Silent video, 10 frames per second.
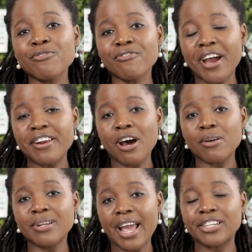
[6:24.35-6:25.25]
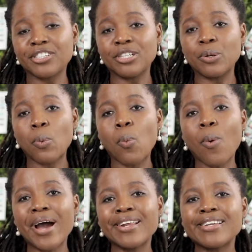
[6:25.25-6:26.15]
to find out actually
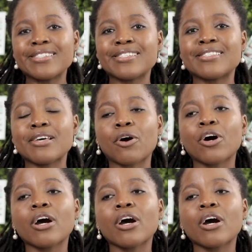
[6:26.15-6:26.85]
what is the